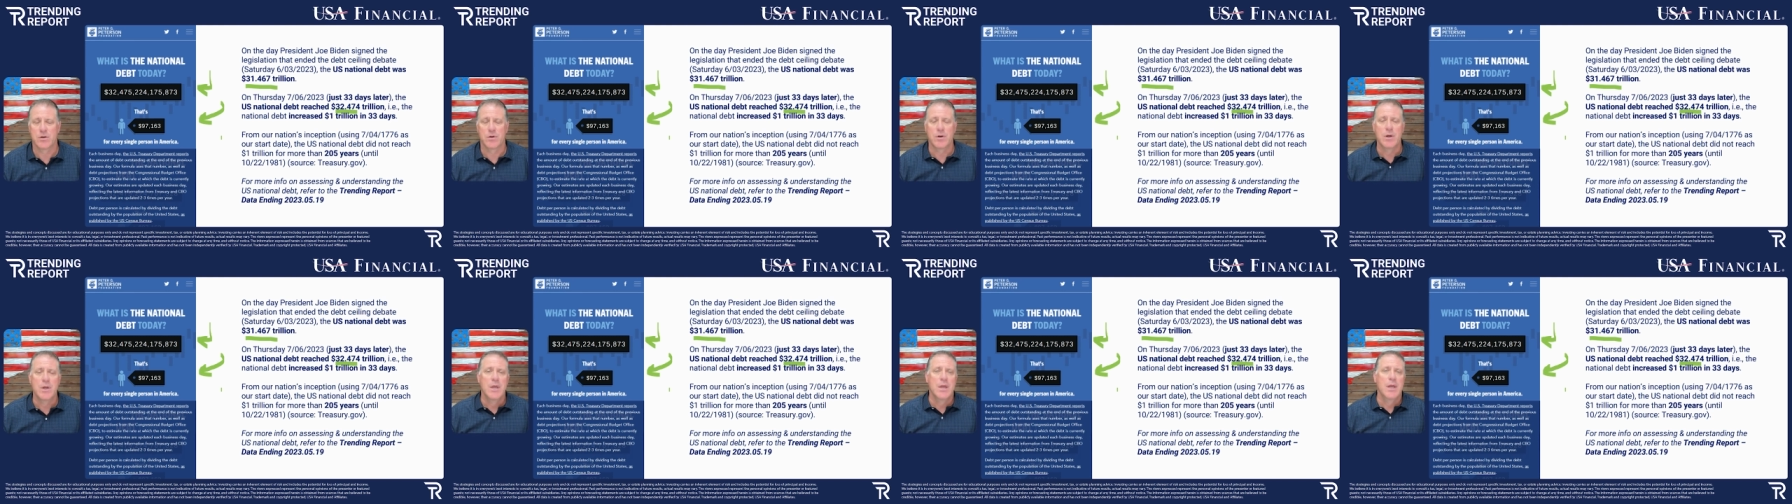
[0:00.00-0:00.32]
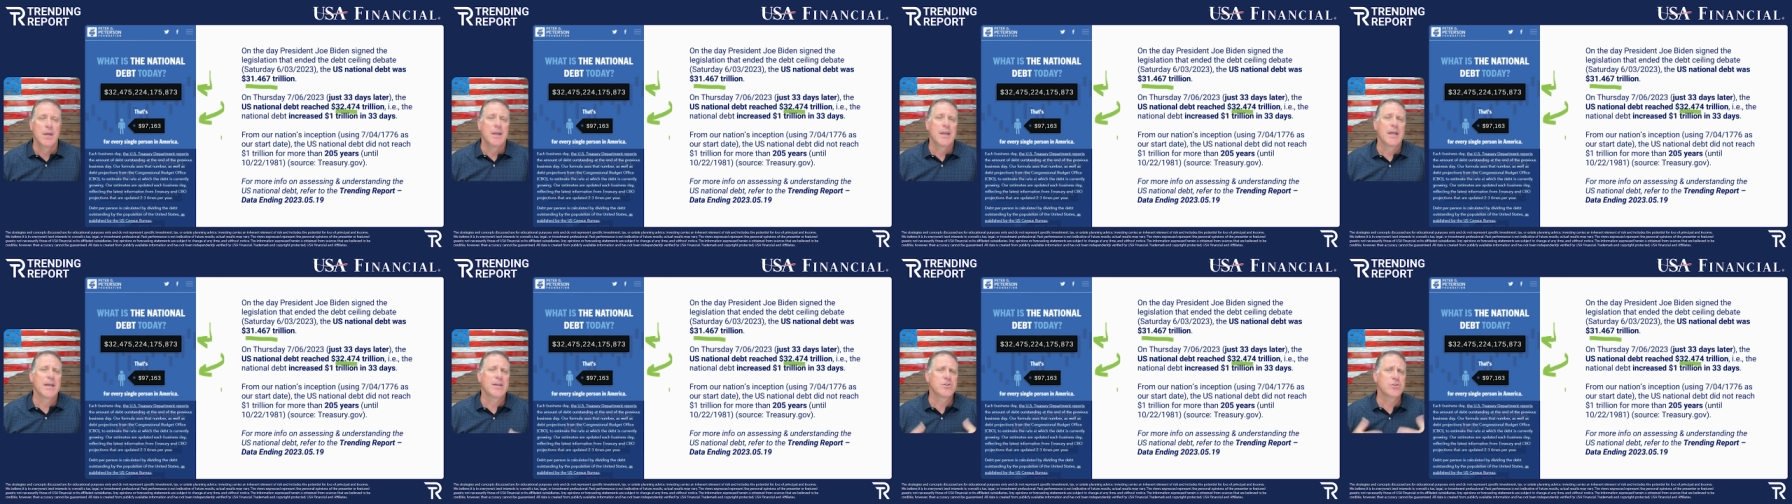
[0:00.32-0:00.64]
So
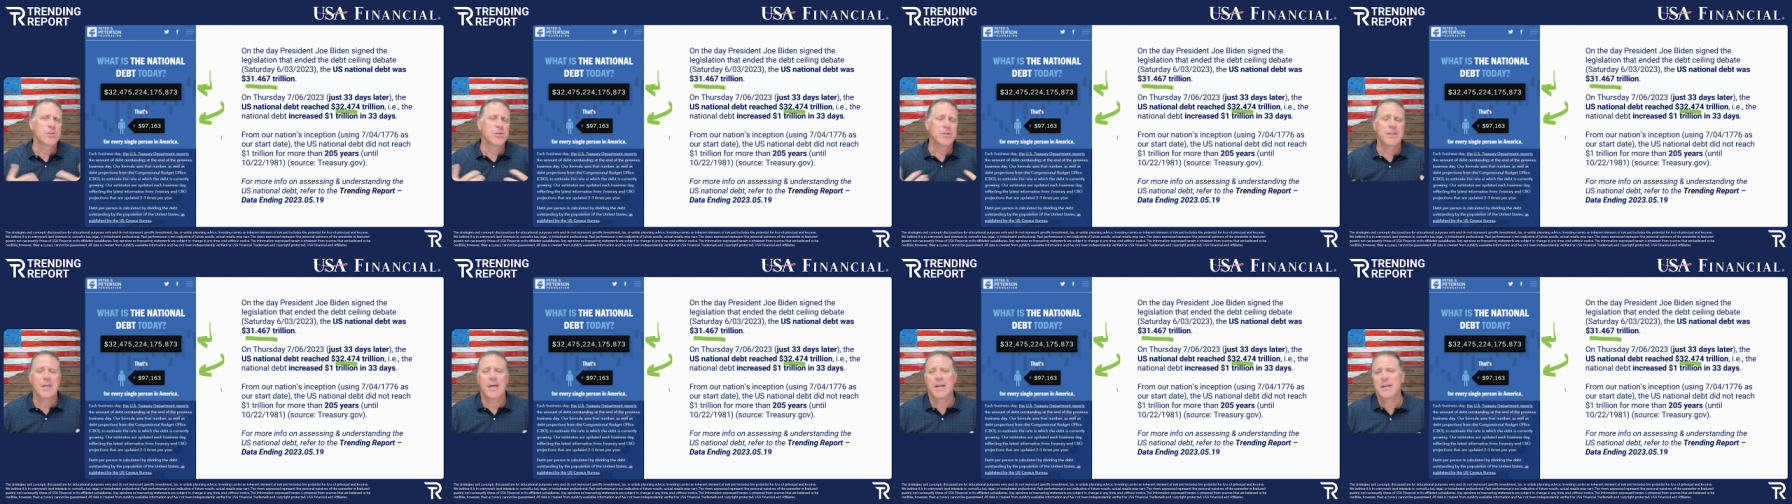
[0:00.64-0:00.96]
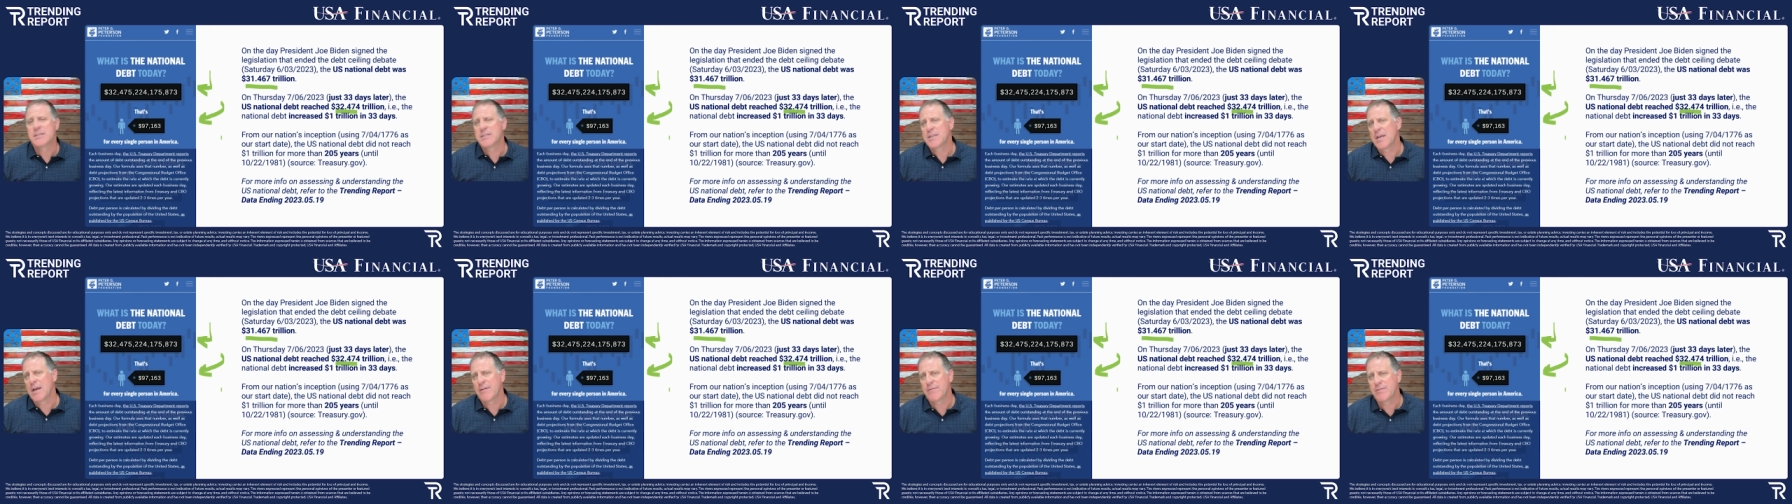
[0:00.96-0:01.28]
national
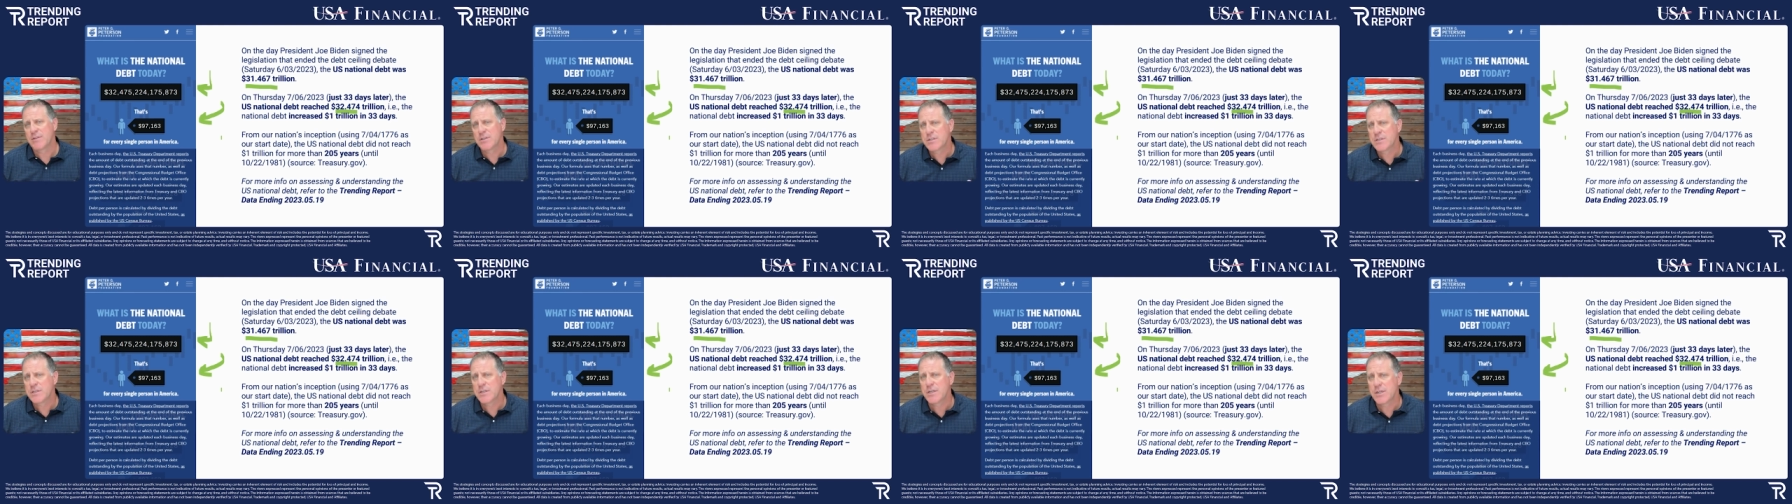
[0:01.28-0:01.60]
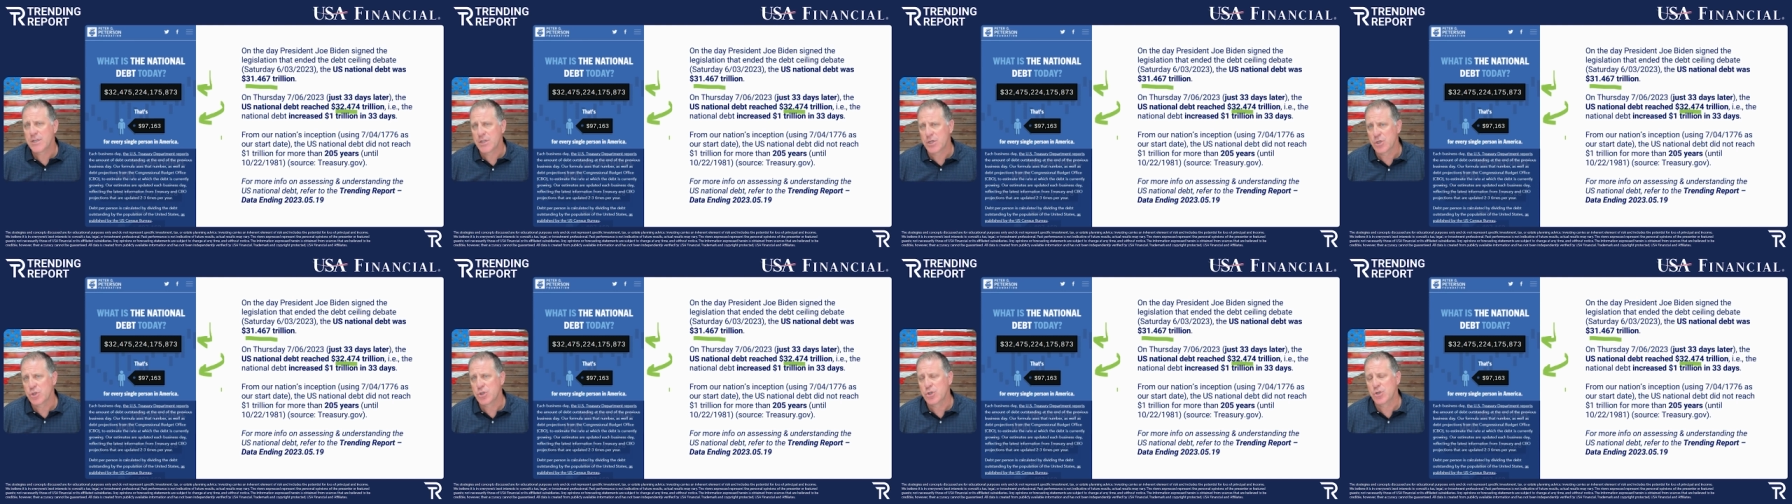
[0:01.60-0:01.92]
debt is obviously
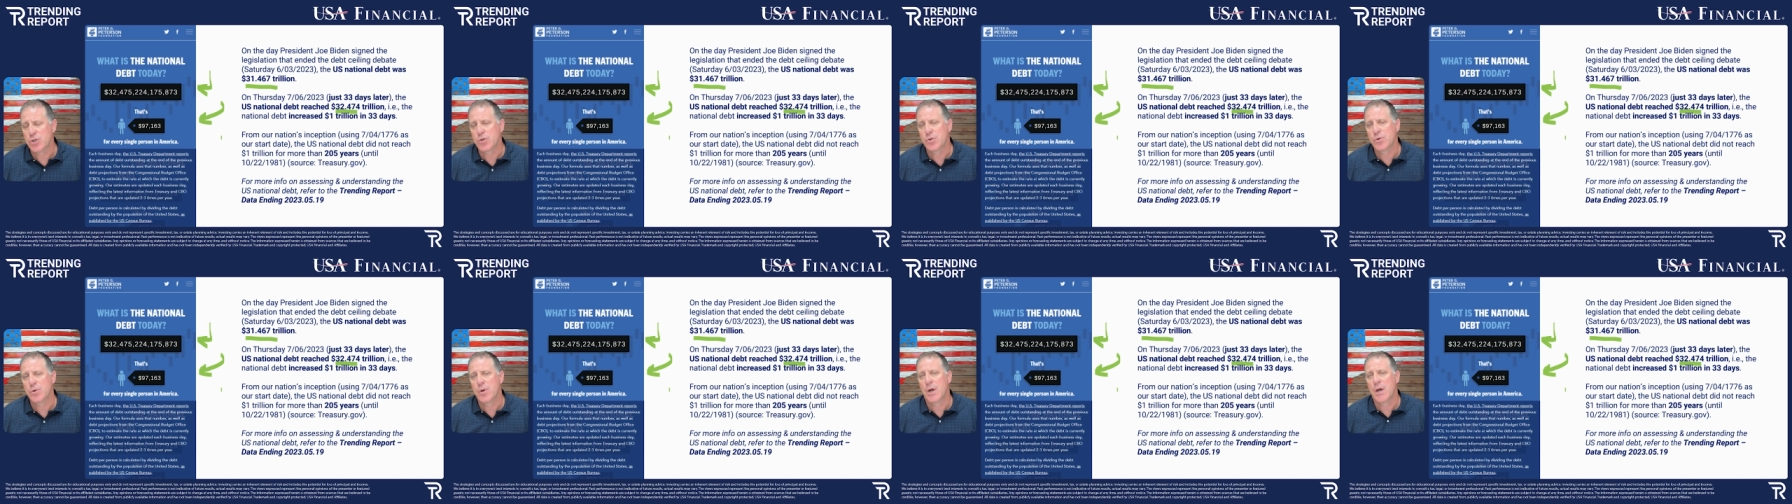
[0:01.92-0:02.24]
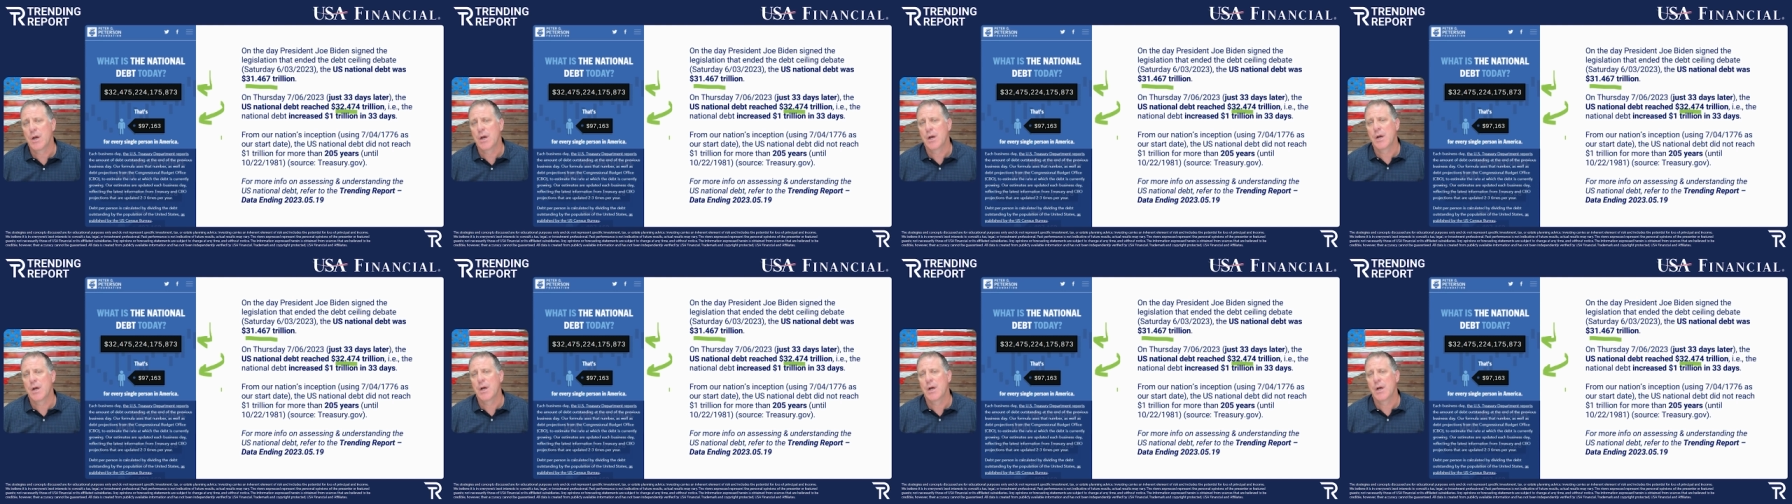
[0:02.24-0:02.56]
an issue.